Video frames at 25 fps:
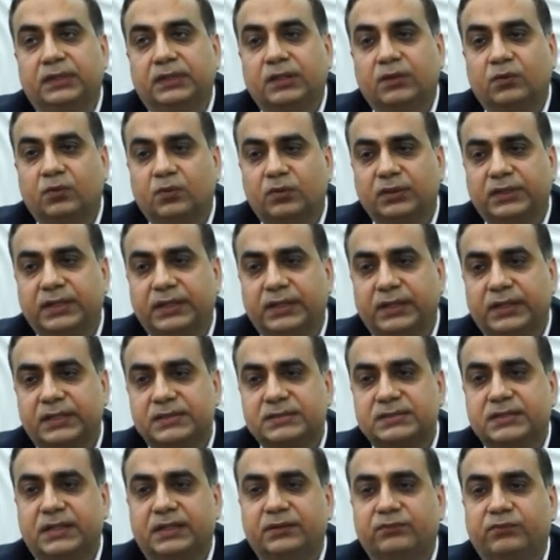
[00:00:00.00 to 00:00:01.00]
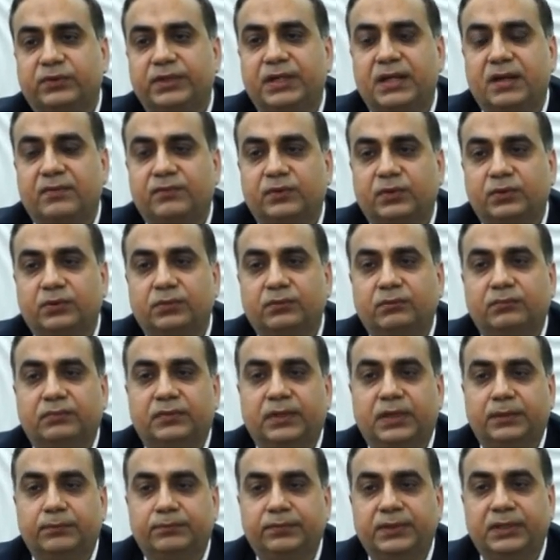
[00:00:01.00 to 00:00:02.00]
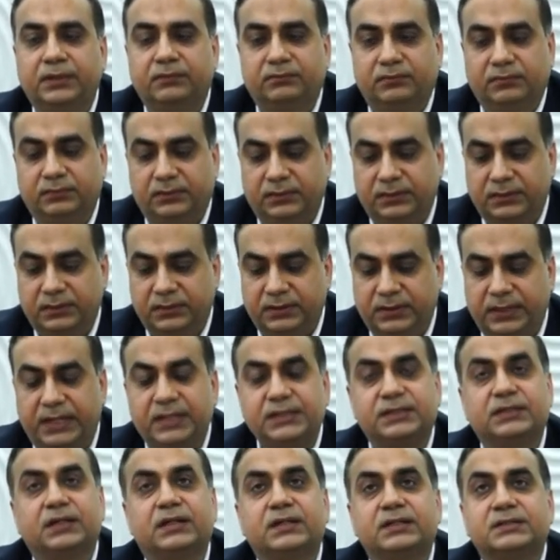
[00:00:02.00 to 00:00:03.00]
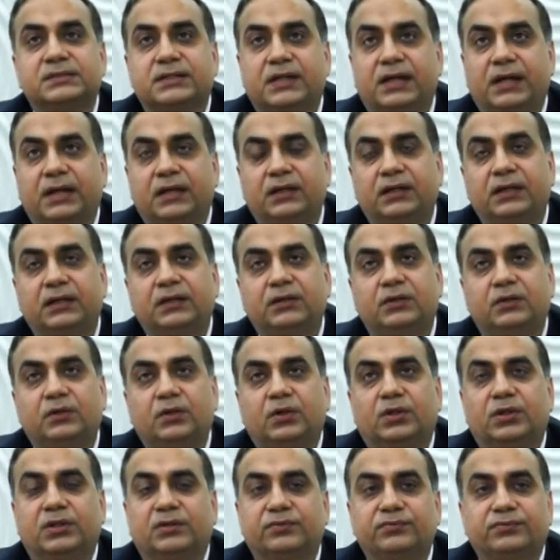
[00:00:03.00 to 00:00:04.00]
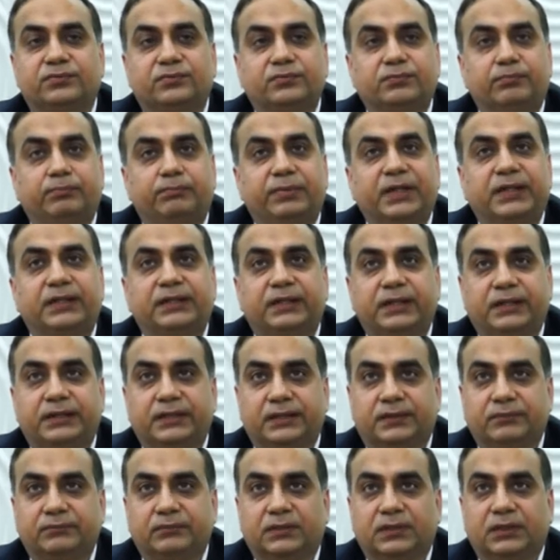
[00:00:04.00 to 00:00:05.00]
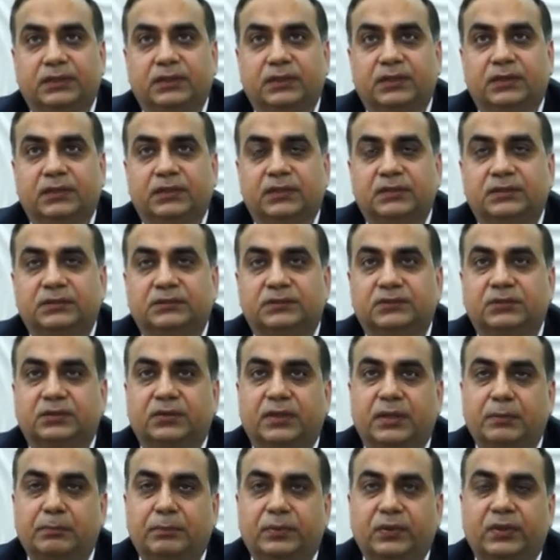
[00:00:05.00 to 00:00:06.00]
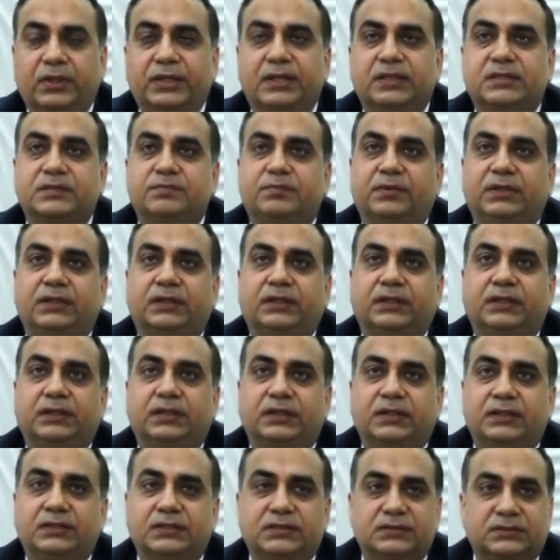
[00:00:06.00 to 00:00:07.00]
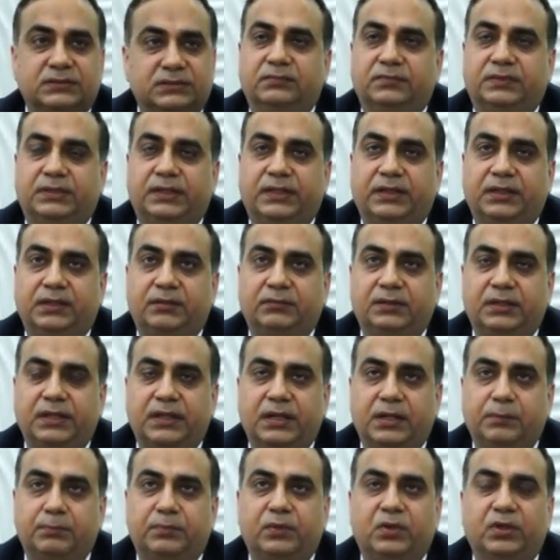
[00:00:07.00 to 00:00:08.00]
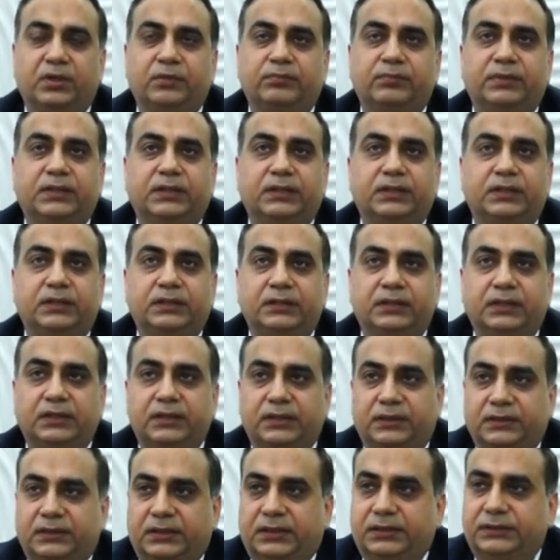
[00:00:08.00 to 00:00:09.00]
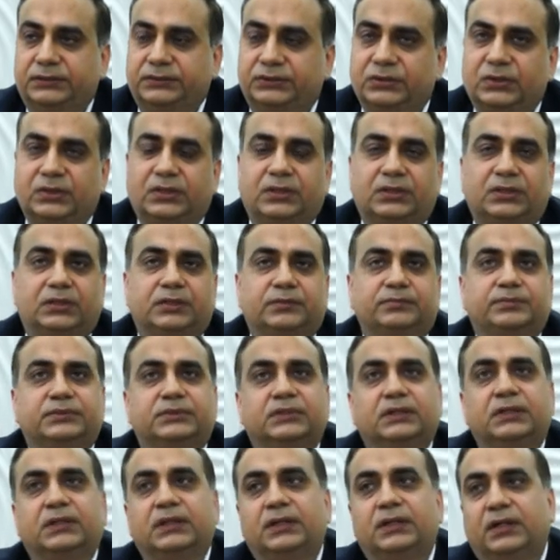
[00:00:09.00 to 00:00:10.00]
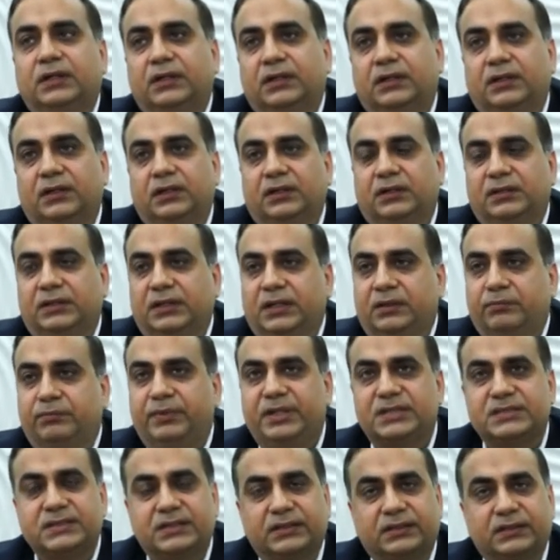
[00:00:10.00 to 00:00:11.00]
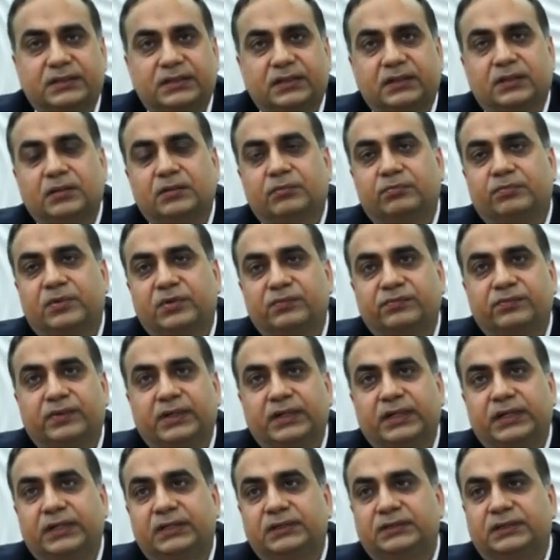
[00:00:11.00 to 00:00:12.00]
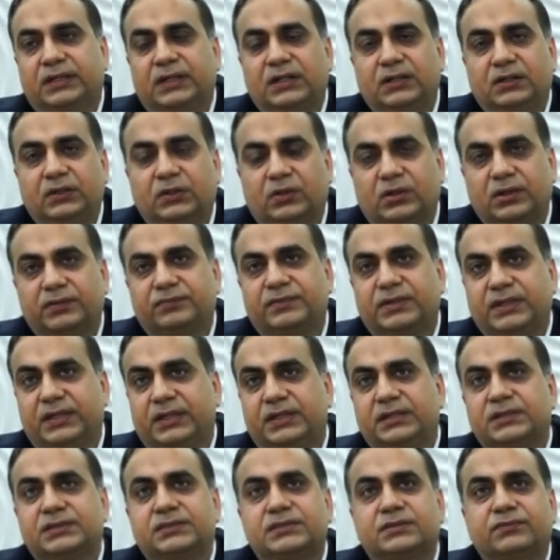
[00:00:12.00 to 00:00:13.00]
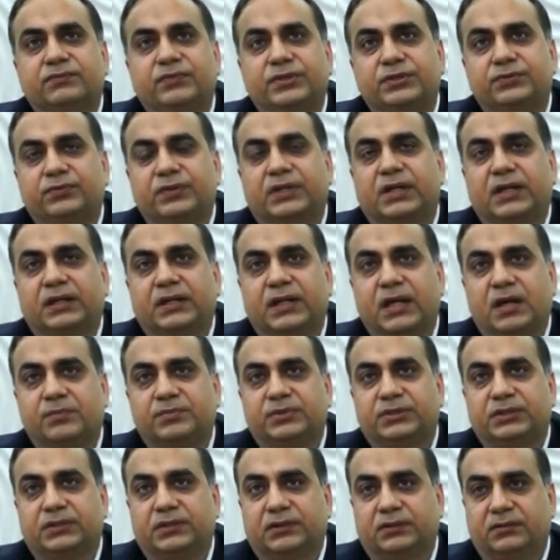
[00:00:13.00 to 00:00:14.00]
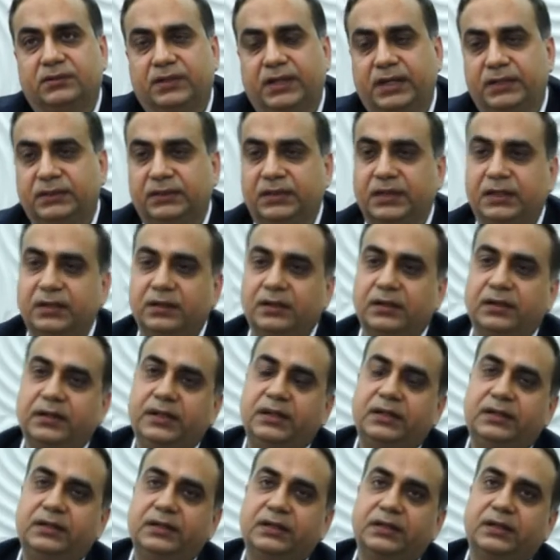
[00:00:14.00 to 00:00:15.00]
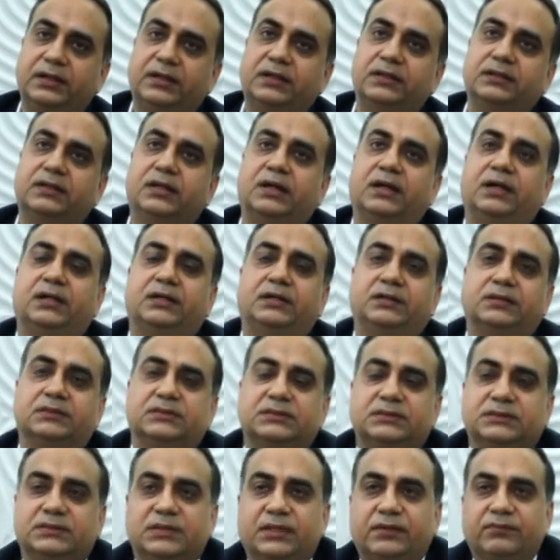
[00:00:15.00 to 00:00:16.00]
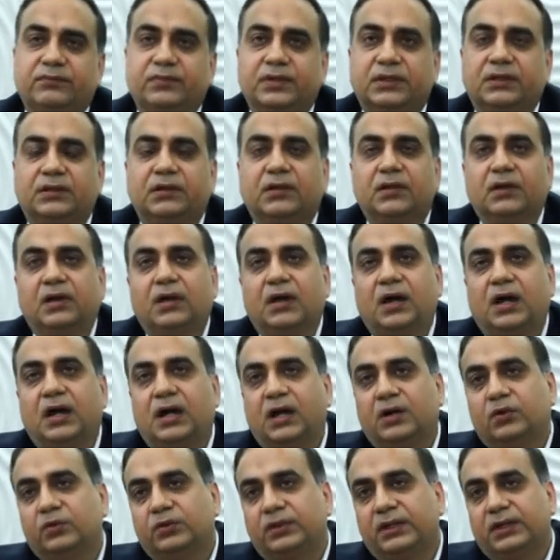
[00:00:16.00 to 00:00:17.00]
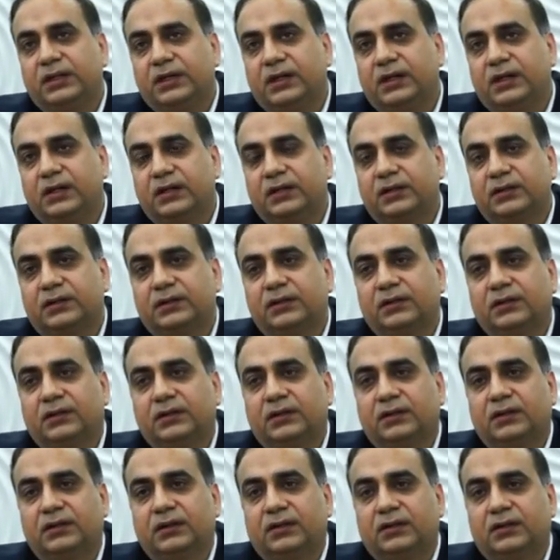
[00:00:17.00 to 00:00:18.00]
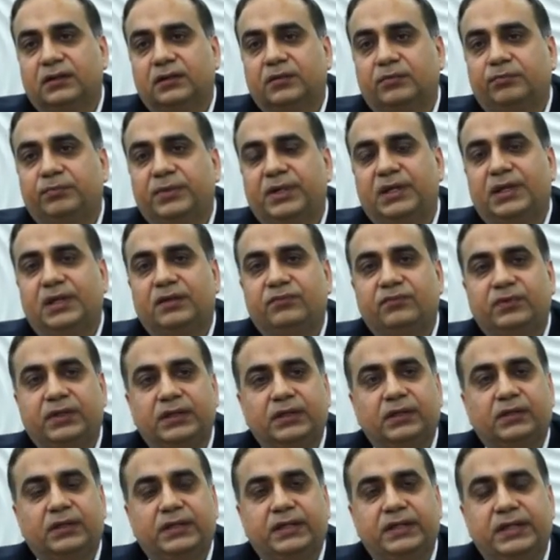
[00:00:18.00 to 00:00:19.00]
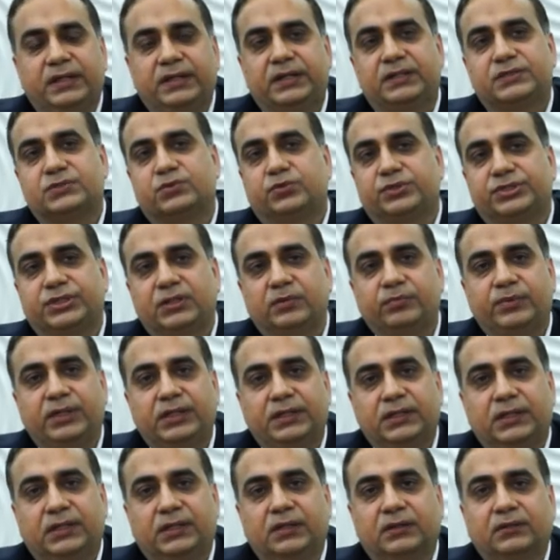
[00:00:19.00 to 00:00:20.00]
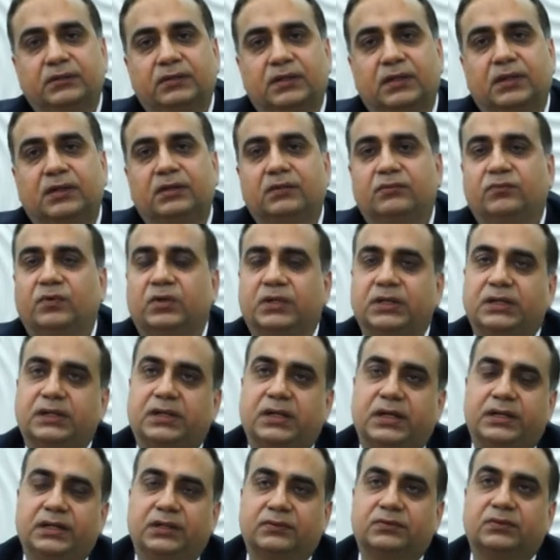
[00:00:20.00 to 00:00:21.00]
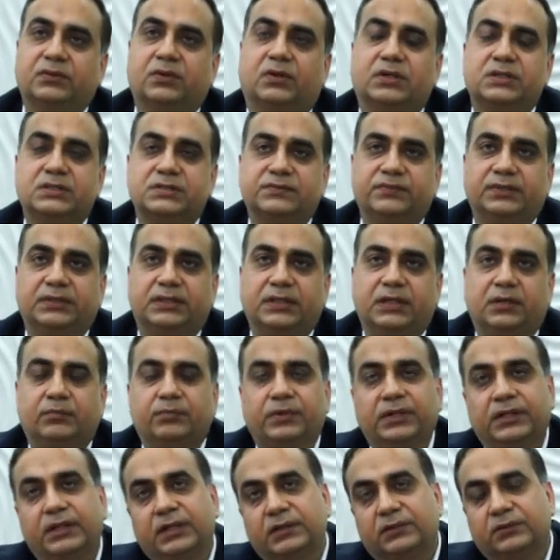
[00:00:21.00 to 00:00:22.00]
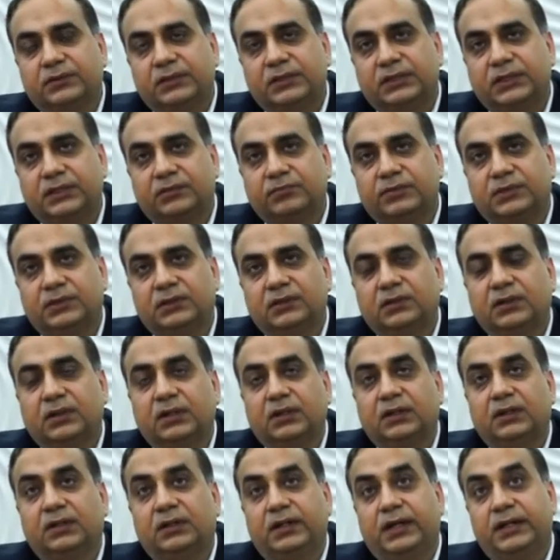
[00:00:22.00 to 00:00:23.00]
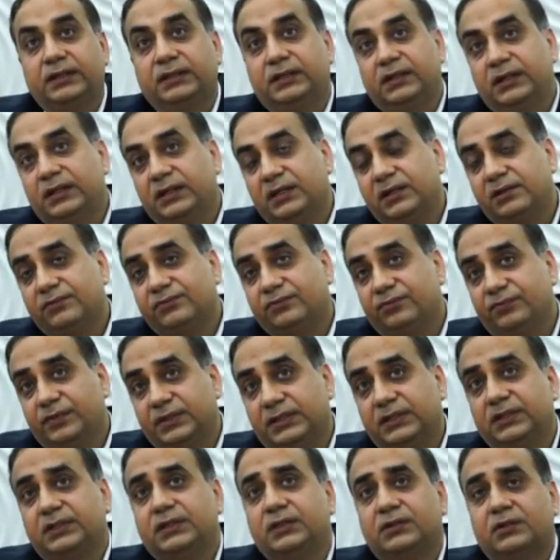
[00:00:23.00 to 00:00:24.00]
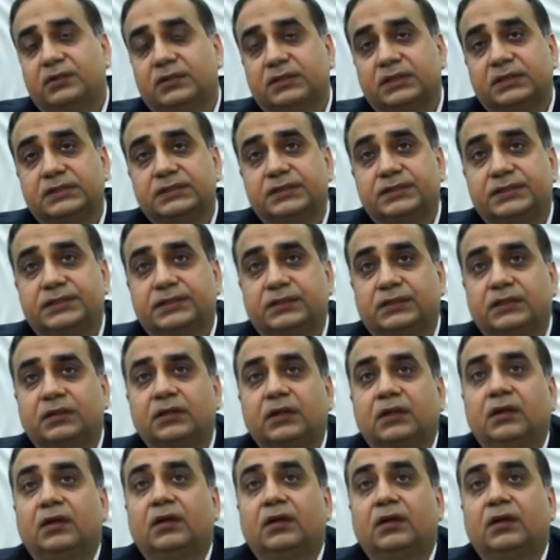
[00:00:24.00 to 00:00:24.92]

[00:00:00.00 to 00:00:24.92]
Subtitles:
whole thing is that we have to be, HR is handling a lot of big data. So employee experience, their employment, their jobs, their basic profile, there are a lot of things which we can capture and then integrate that, say, with how they are behaving in a social media, what are the kind of thoughts which they are bringing to the table, and then if within the organization,